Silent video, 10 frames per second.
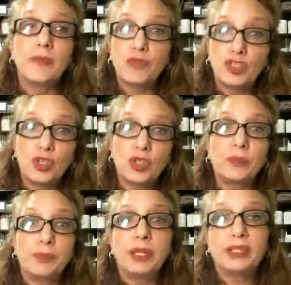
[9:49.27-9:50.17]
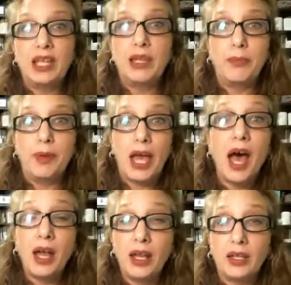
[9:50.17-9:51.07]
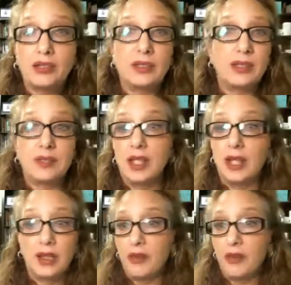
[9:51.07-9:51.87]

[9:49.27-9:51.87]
sugar plus antibiotics is like